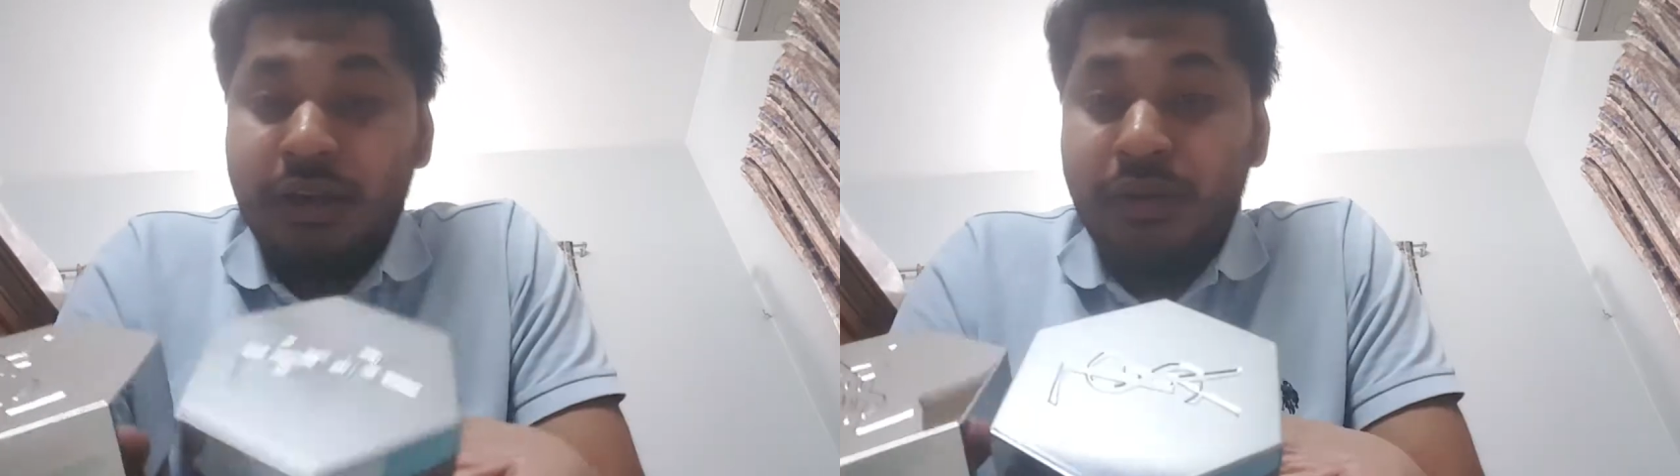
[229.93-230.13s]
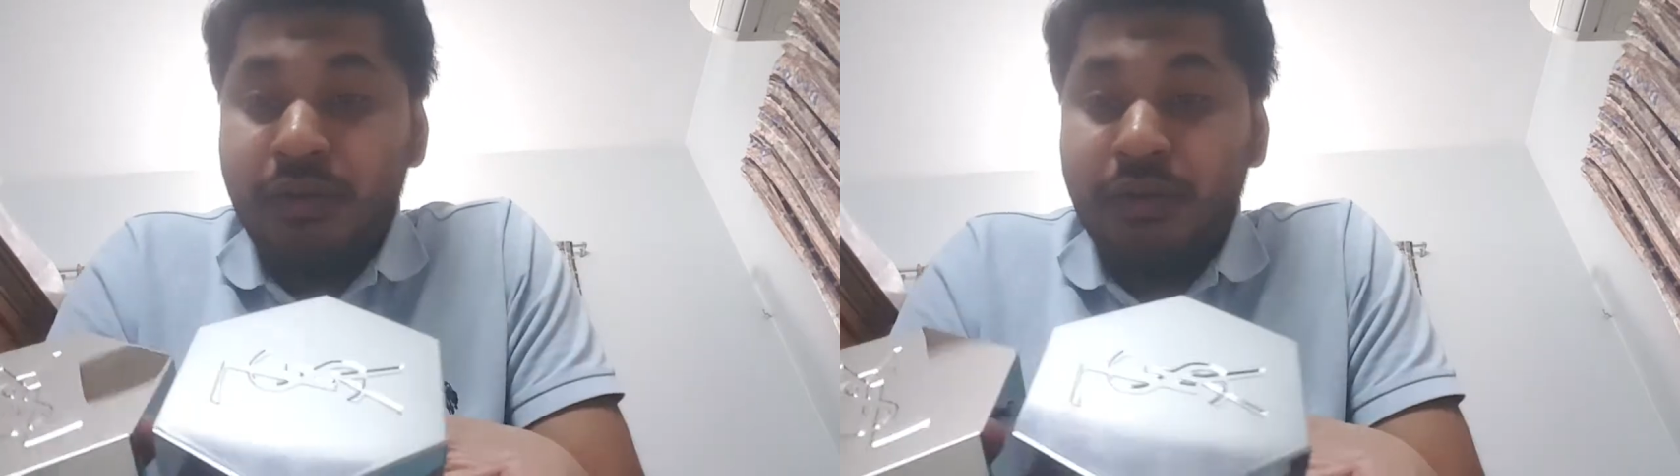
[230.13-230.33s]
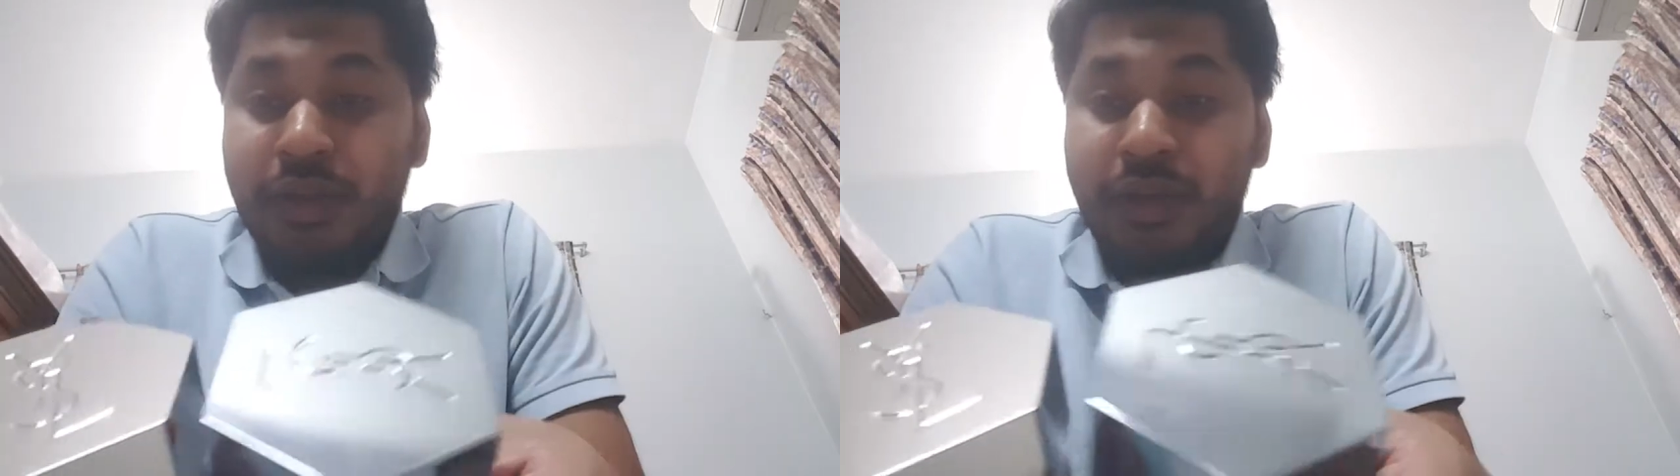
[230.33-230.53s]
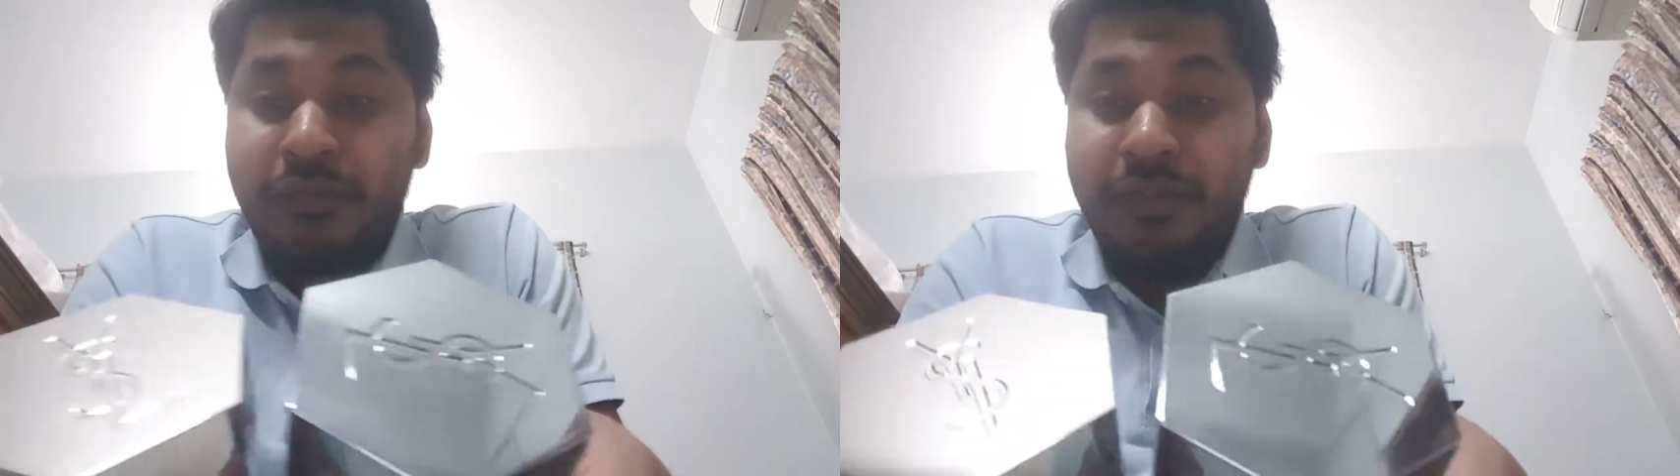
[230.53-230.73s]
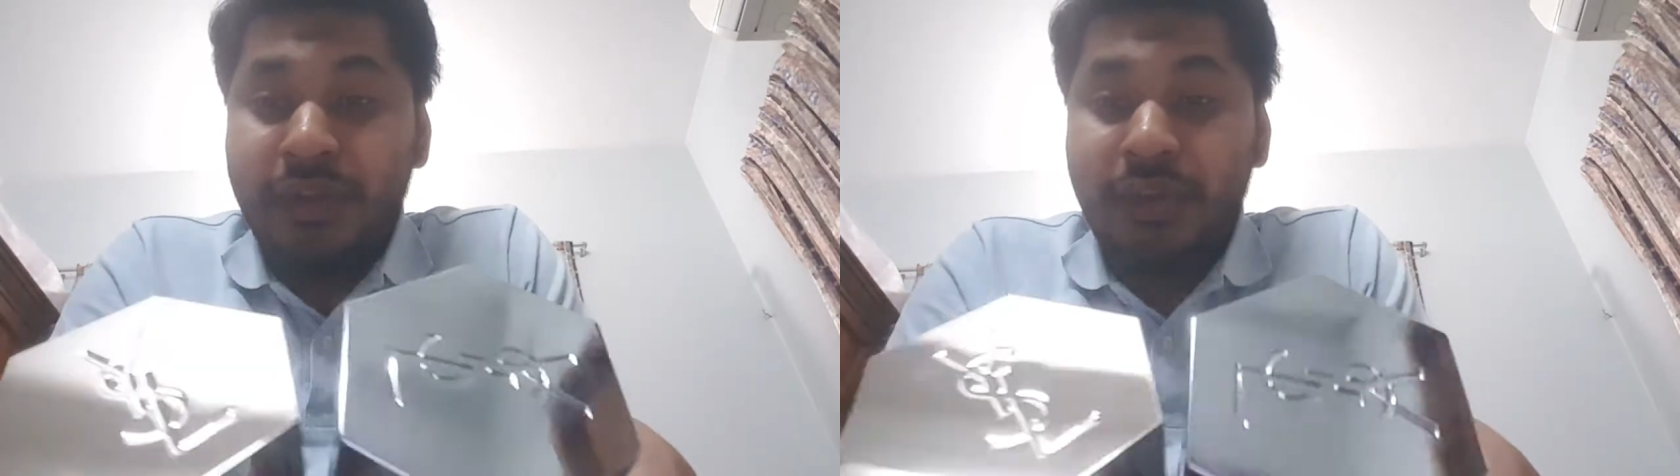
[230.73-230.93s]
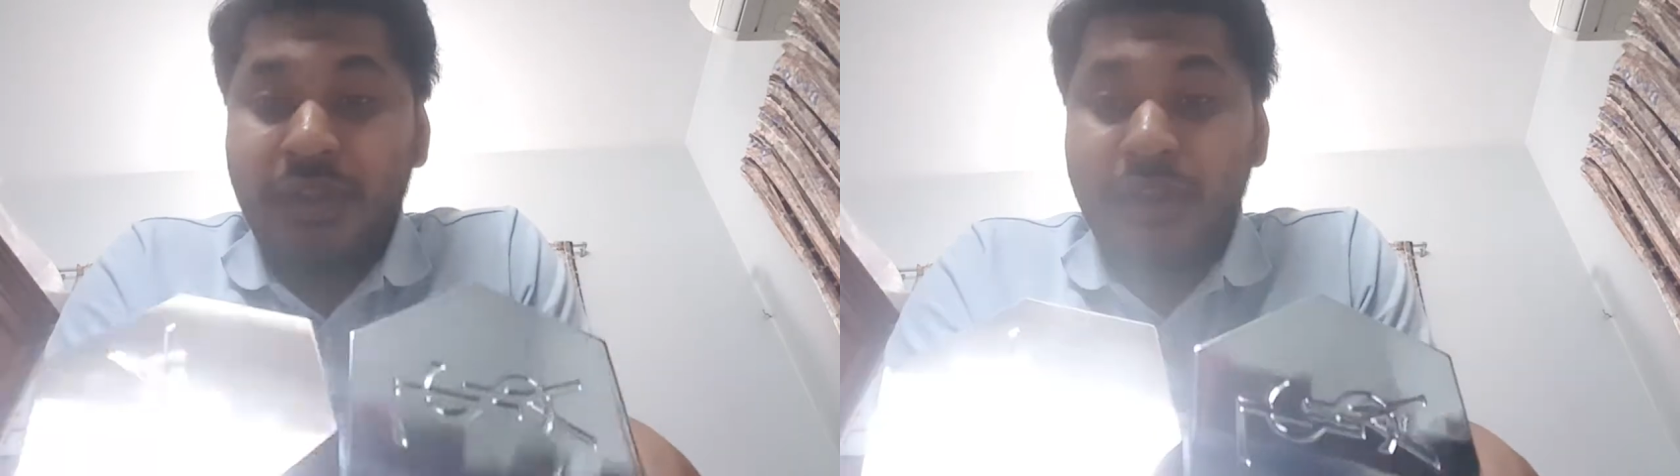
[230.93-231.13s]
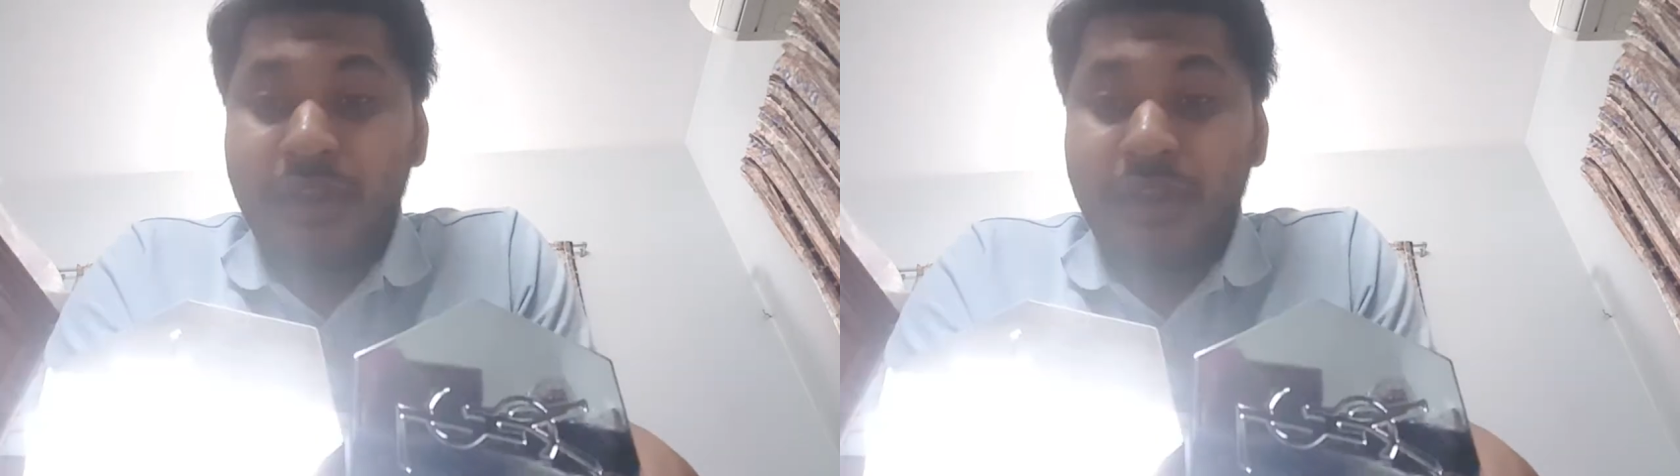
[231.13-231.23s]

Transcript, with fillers: look the difference